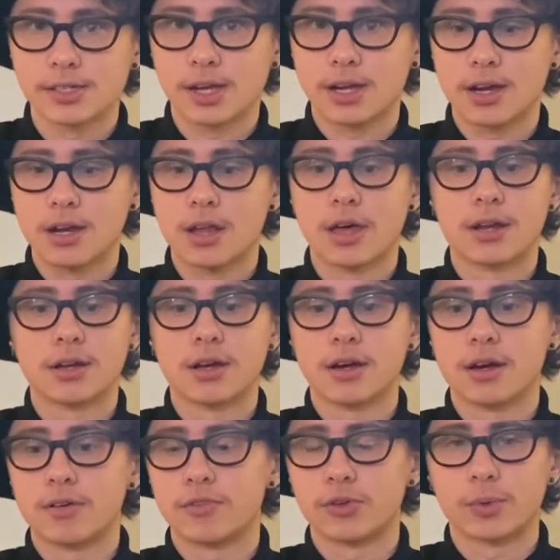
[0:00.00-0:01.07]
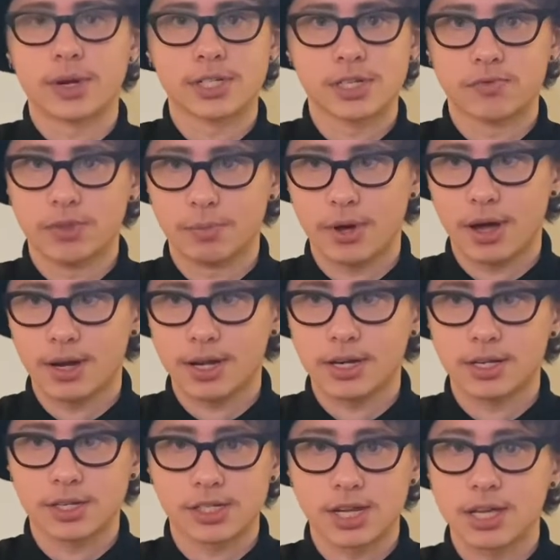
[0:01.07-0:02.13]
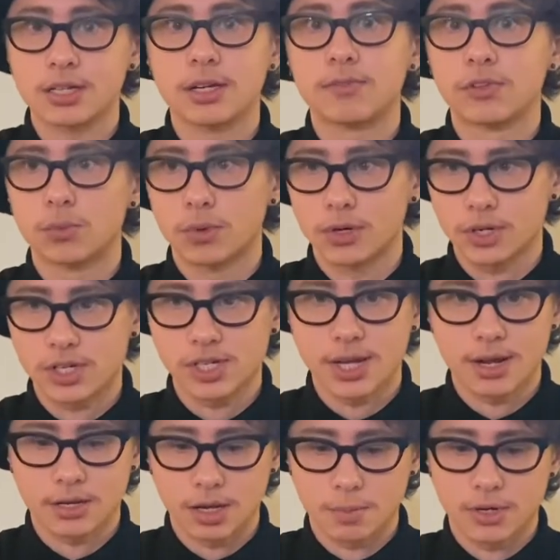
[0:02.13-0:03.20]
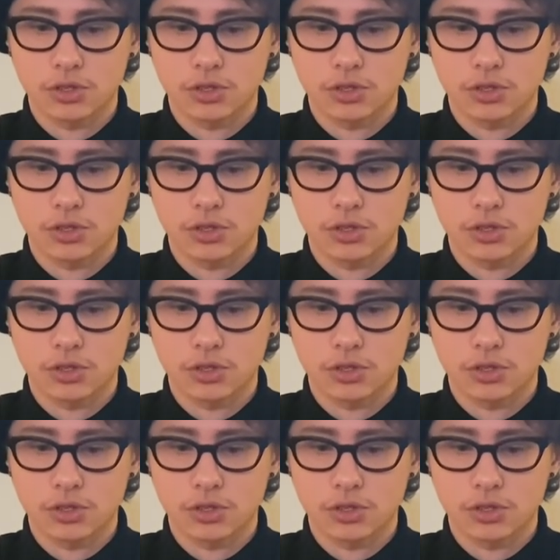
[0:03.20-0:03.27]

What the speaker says: Like none of the rest of the body does any of the work to stand up.